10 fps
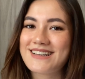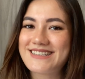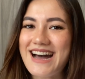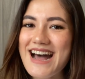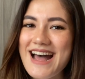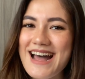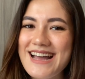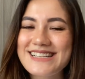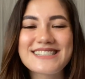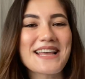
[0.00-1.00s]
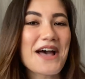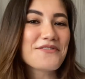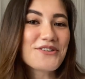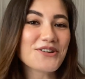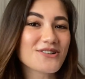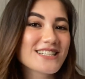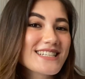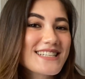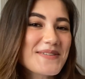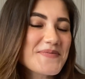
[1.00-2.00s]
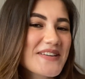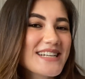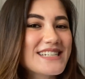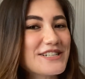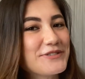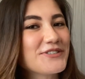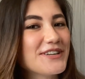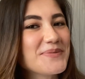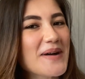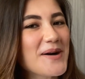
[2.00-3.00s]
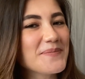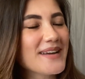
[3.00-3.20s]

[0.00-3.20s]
Guys, have you noticed something different about